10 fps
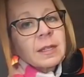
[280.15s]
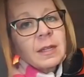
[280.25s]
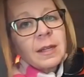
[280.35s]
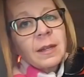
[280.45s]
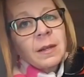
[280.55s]

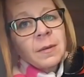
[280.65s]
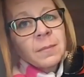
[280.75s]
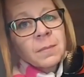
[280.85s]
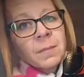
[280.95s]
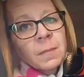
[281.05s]
D,
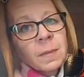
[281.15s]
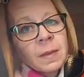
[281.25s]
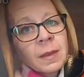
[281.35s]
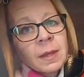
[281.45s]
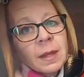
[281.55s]

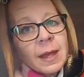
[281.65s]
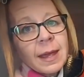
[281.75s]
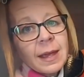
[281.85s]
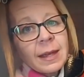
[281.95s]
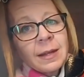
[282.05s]

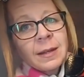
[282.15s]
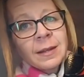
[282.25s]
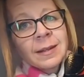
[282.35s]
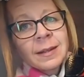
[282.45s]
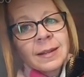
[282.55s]
A,
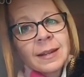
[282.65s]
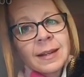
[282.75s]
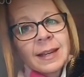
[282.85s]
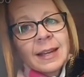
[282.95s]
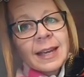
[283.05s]

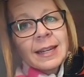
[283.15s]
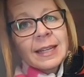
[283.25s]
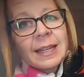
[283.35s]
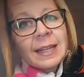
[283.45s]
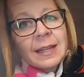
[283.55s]

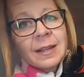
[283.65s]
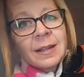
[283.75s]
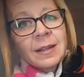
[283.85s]
and E.